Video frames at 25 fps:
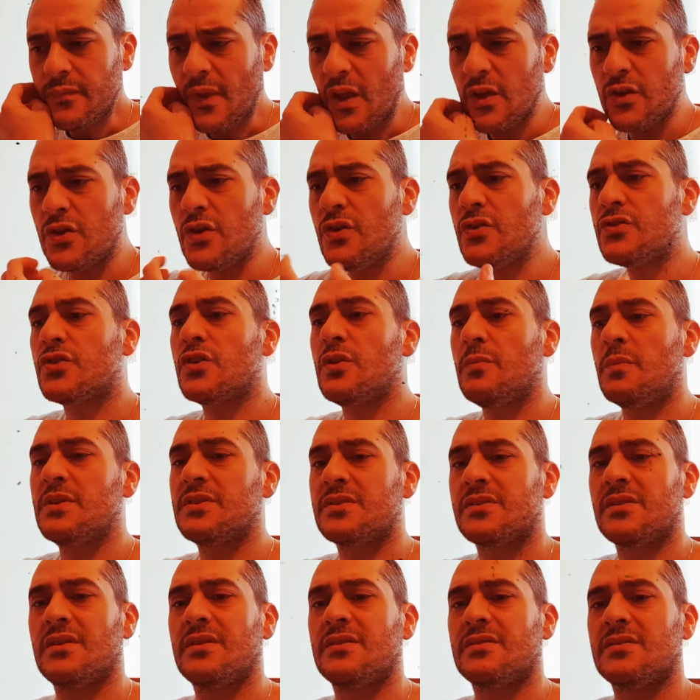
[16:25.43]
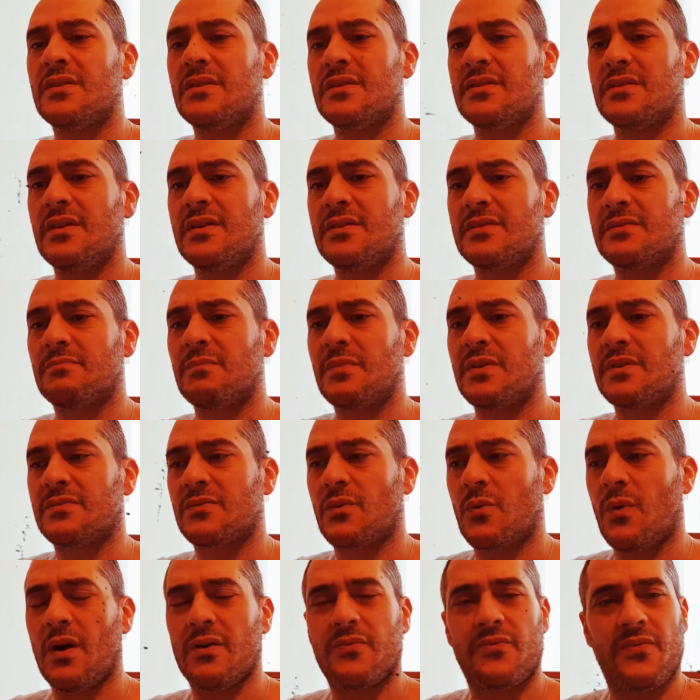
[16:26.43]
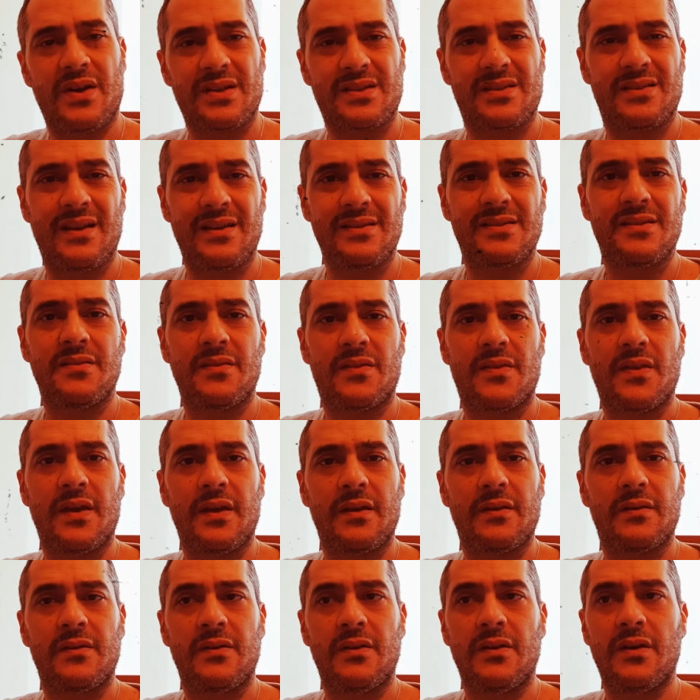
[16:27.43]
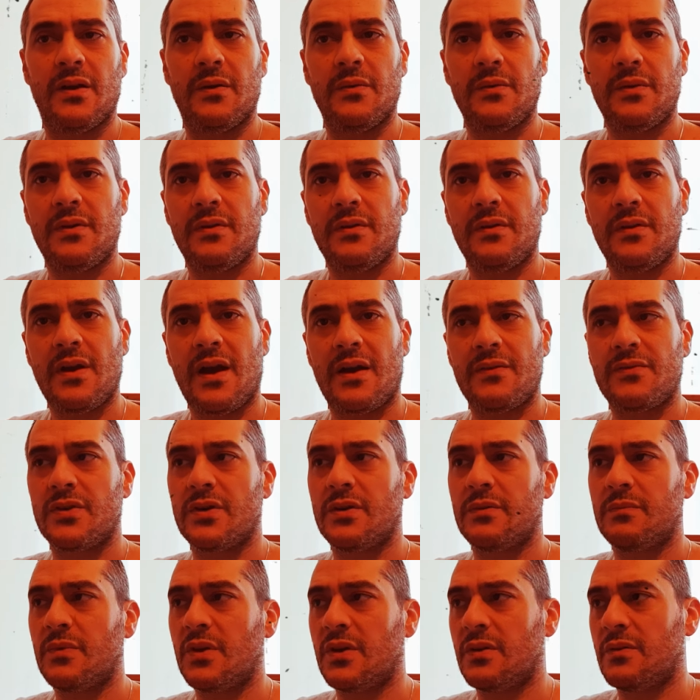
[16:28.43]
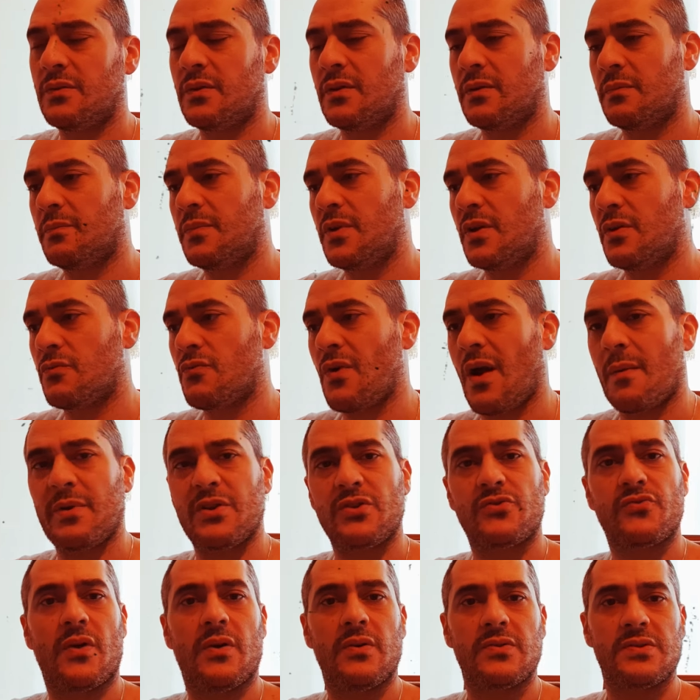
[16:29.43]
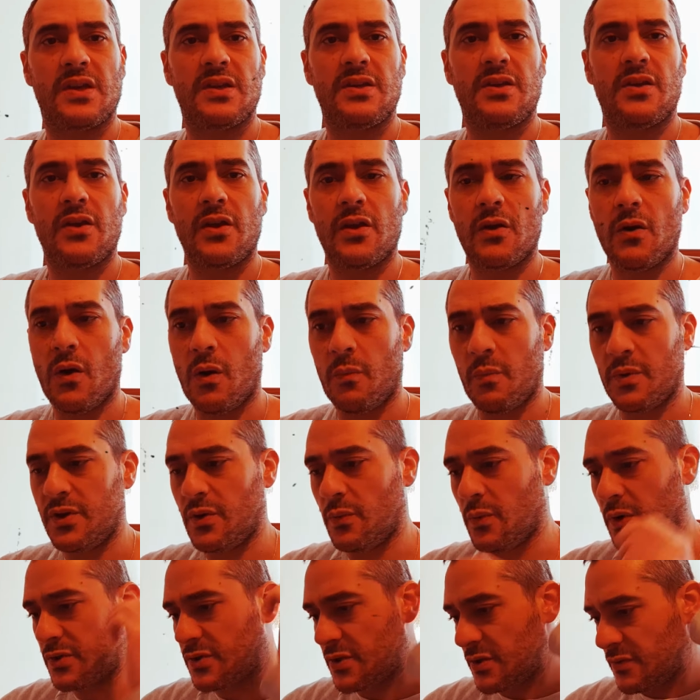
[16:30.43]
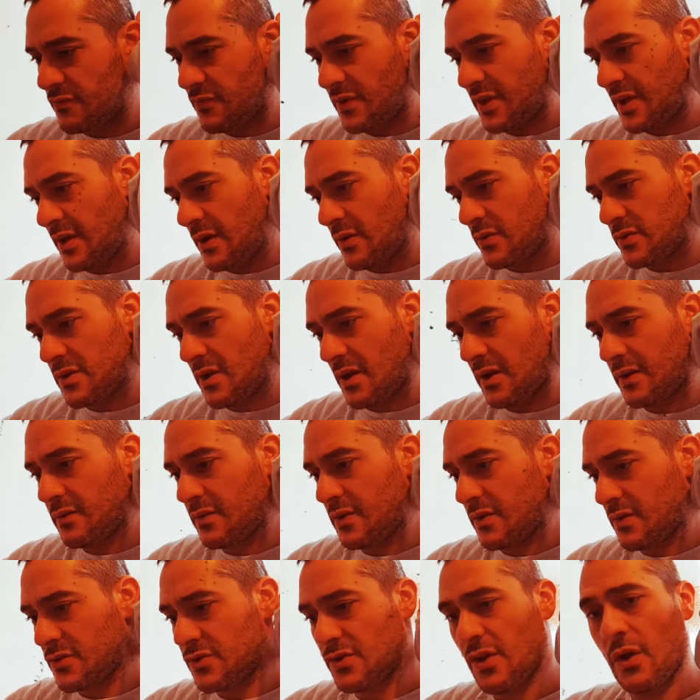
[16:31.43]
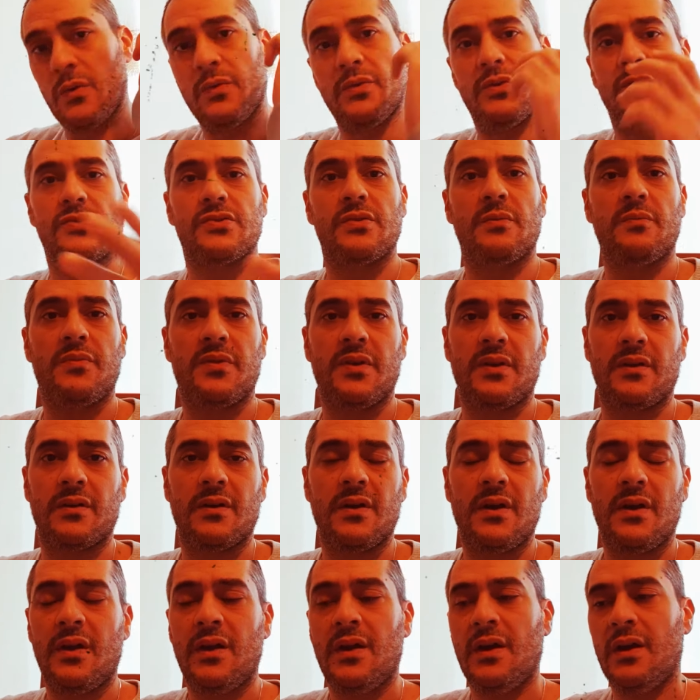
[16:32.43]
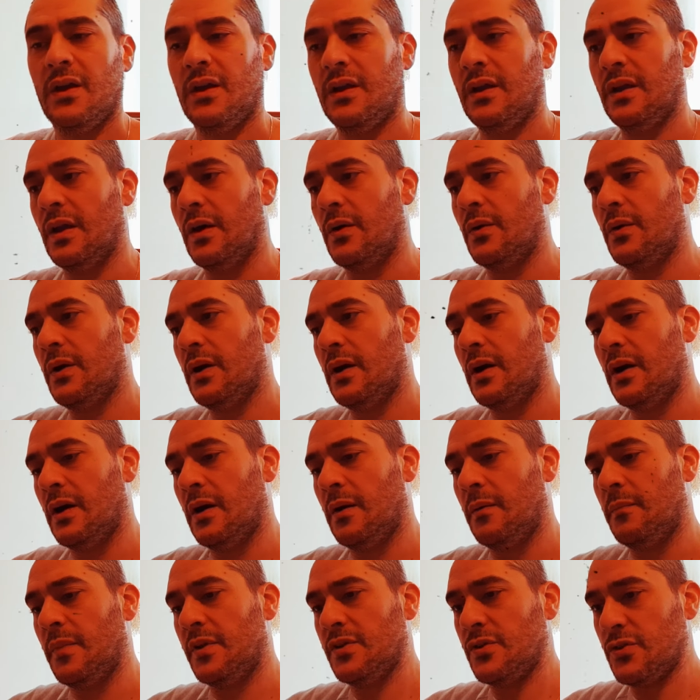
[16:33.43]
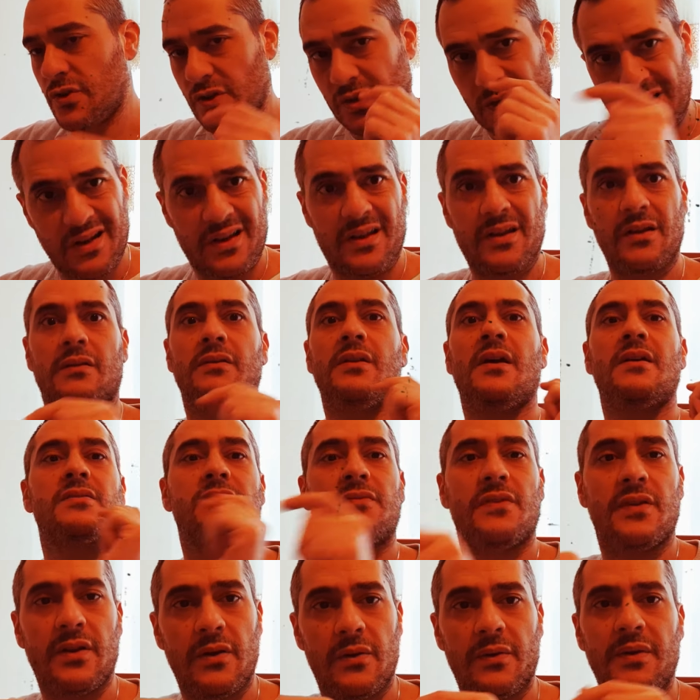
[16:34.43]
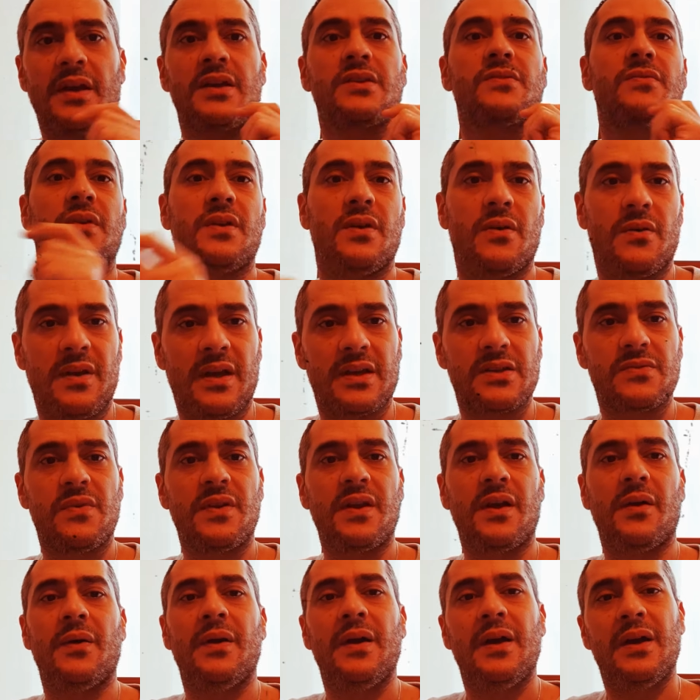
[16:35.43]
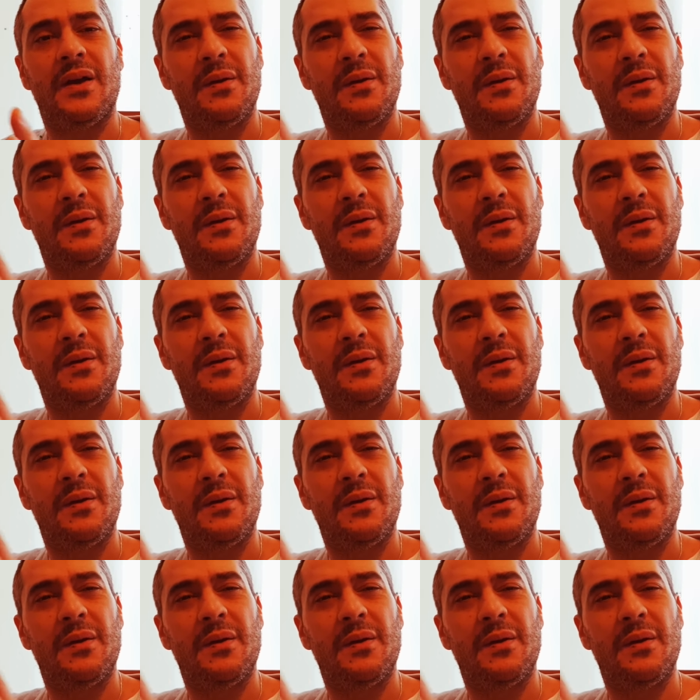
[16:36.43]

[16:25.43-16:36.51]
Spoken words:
YouTube is quite a fascinating thing. You have your rabbit trails that you can go on when you're watching videos like you're stoned or something, and you're just clicking next video, next video, next video.